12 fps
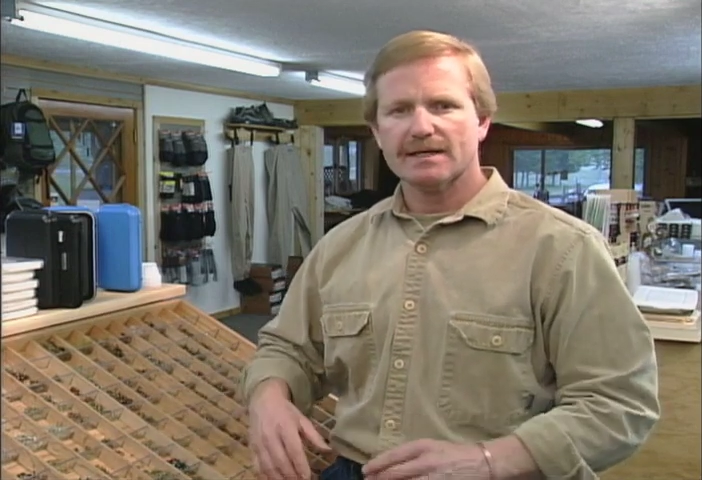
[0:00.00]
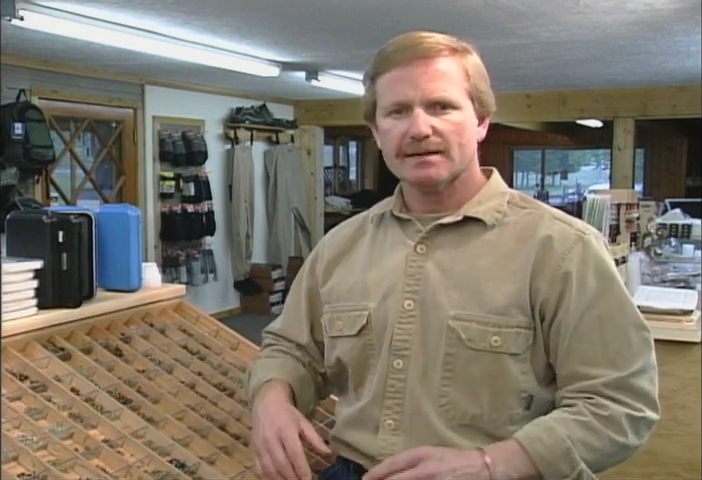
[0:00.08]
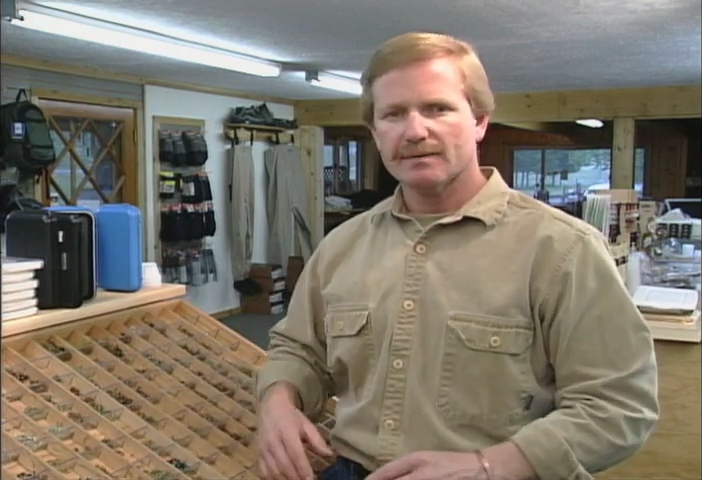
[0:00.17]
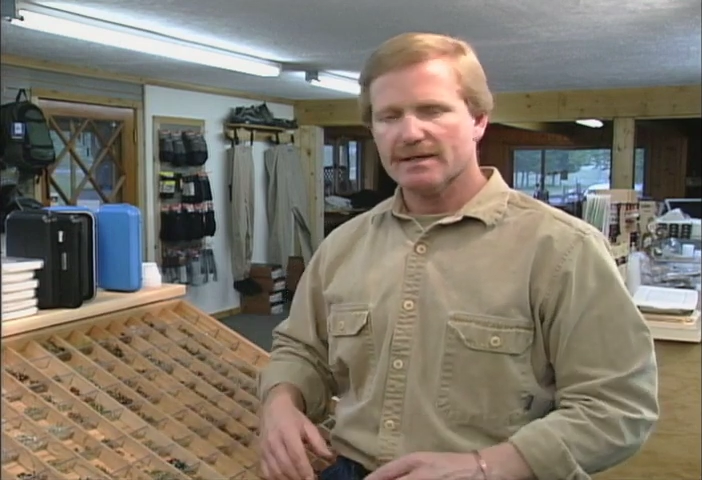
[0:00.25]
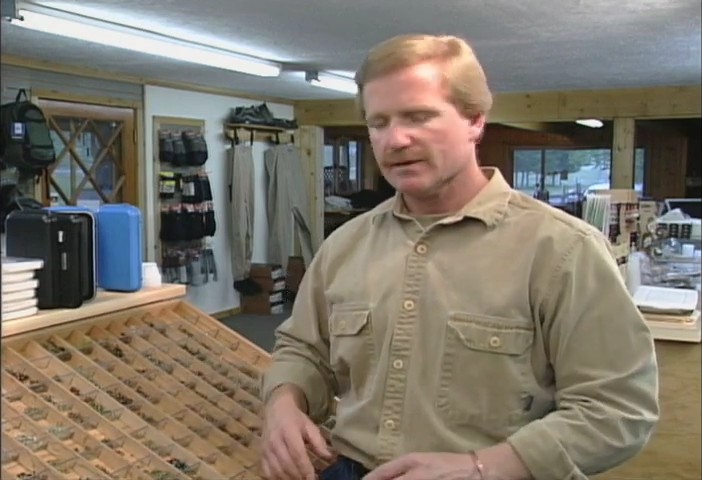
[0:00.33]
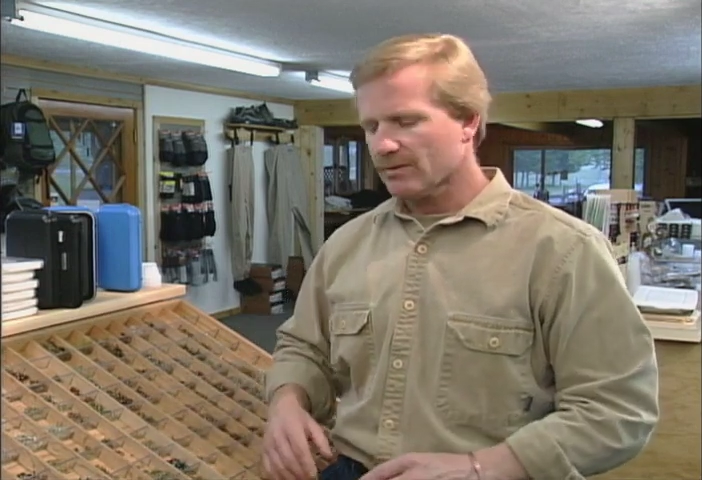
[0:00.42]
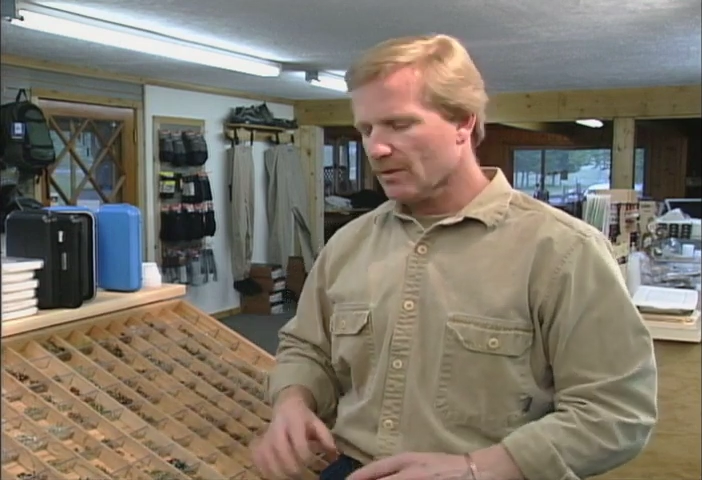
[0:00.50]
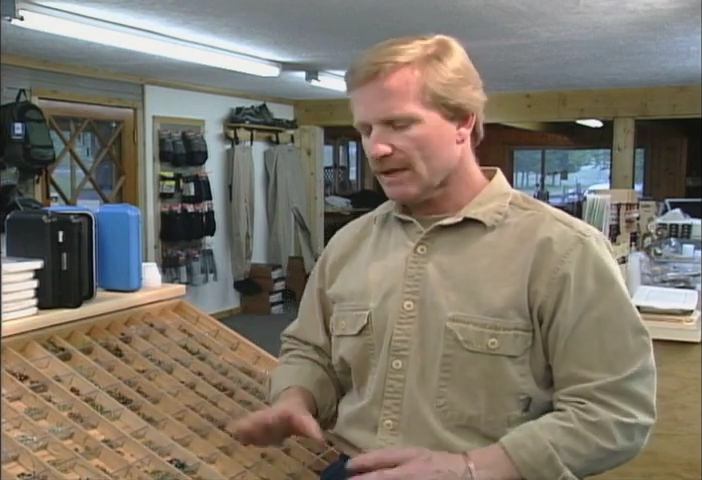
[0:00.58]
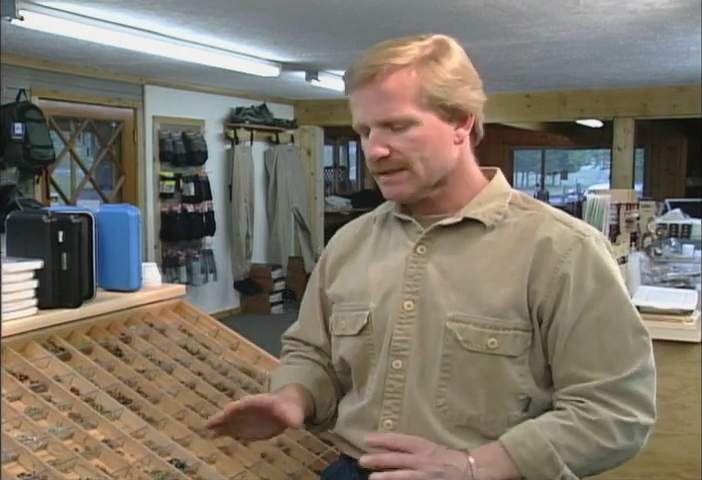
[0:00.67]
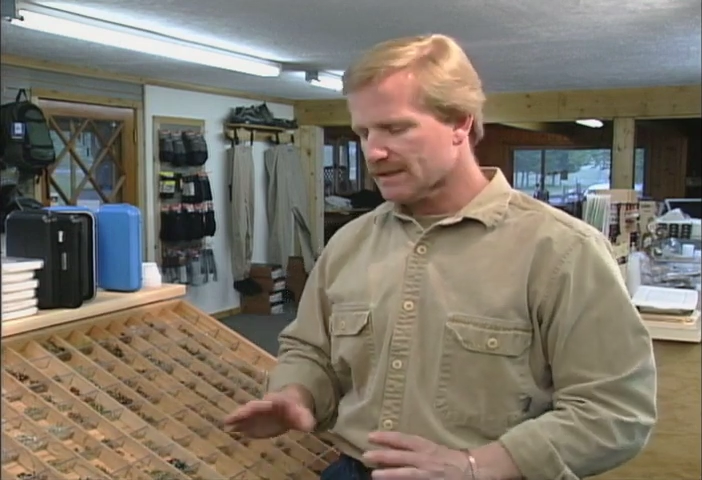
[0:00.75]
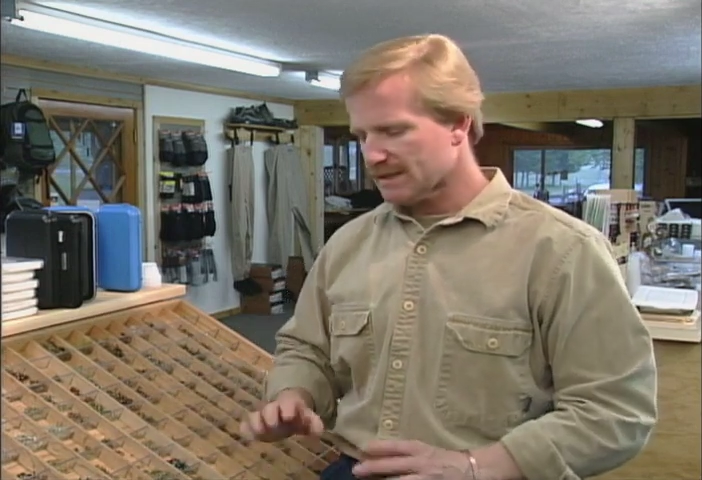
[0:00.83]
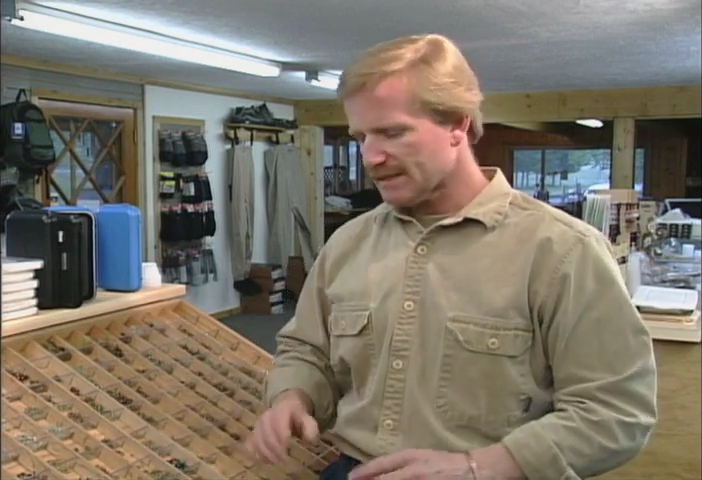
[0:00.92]
to be in the
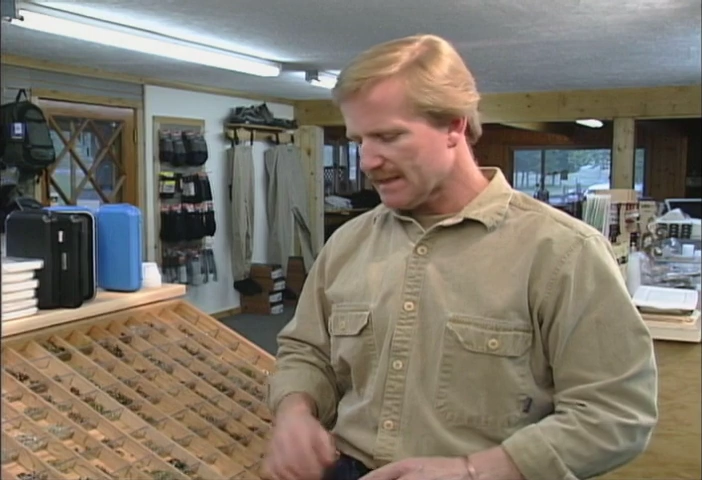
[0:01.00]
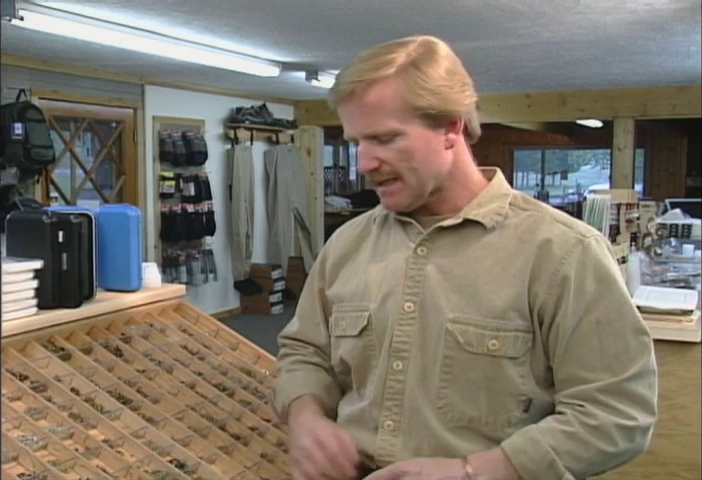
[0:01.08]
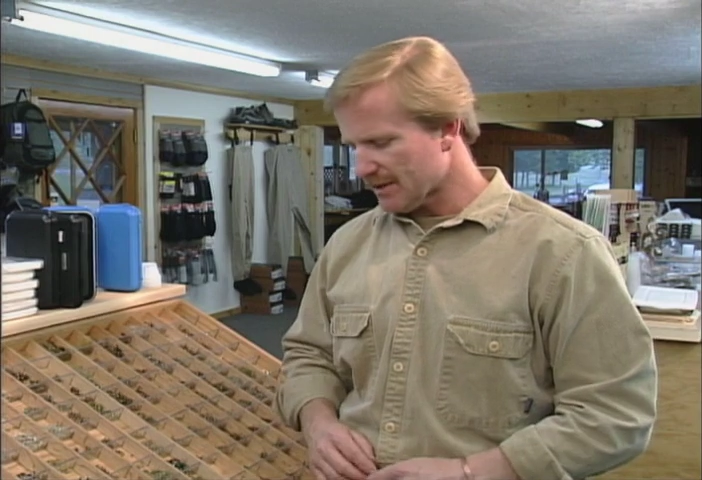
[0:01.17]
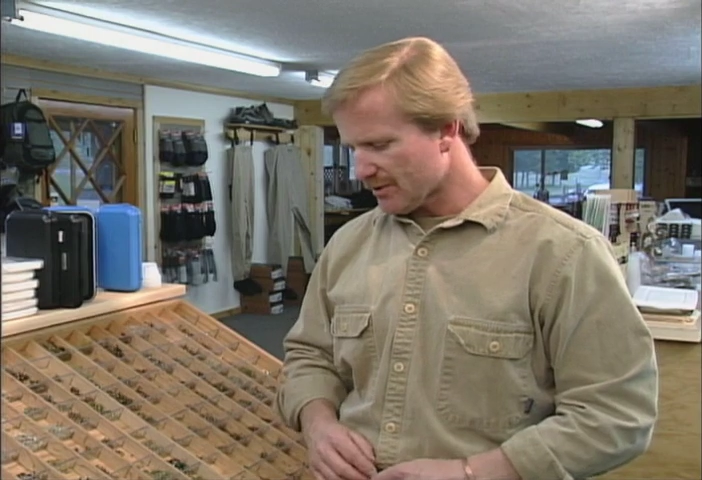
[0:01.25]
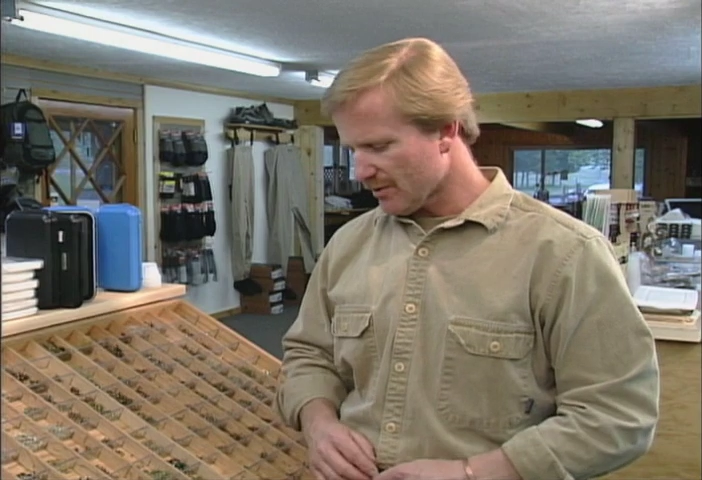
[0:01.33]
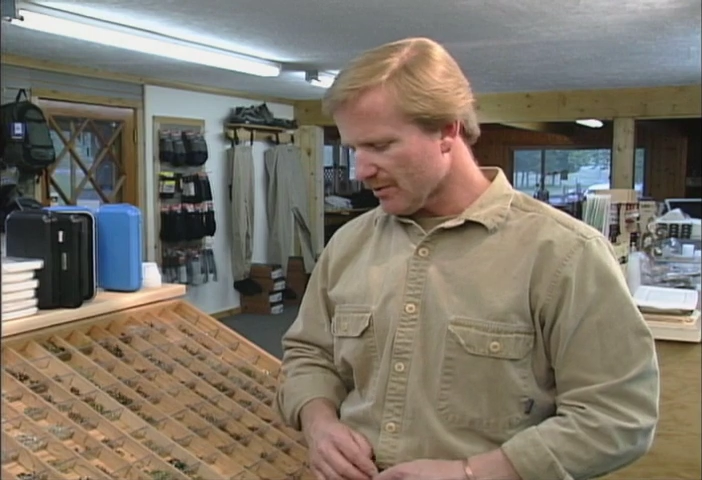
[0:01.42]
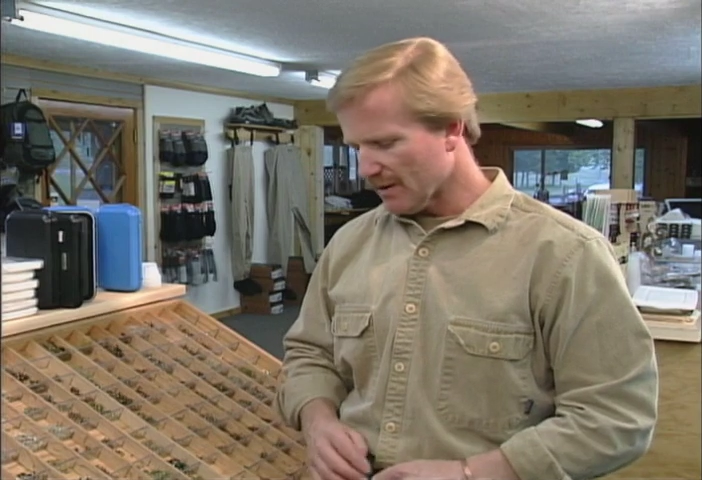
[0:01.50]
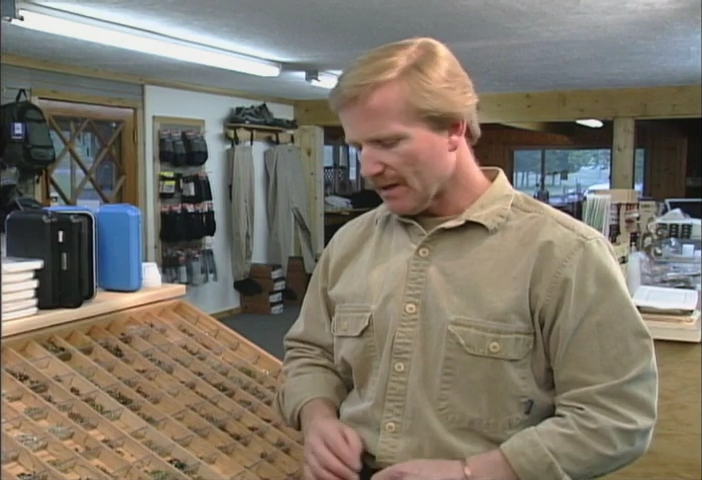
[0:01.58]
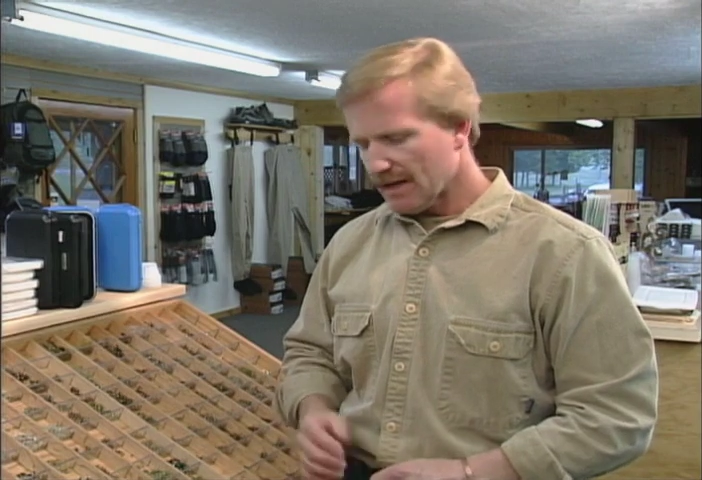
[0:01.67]
West, and it's not true.